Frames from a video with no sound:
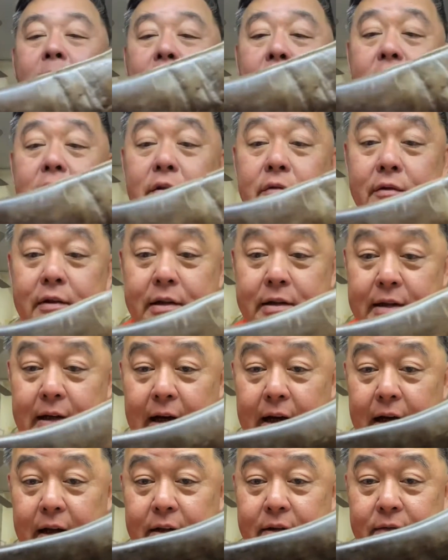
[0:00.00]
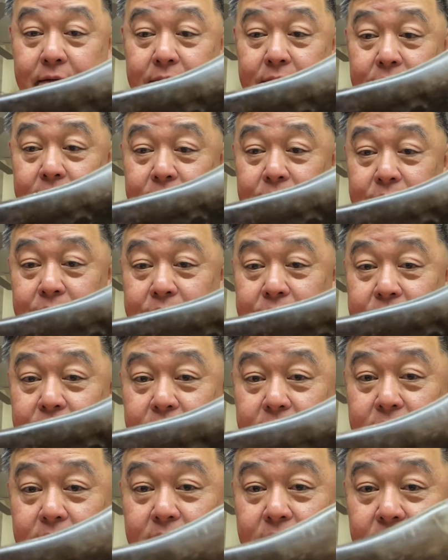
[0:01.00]
on the reverse side,
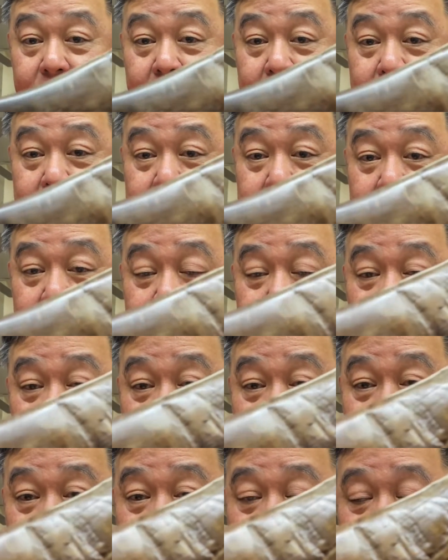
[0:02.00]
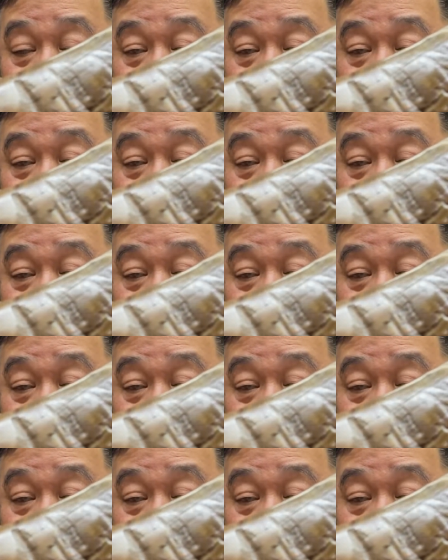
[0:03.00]
same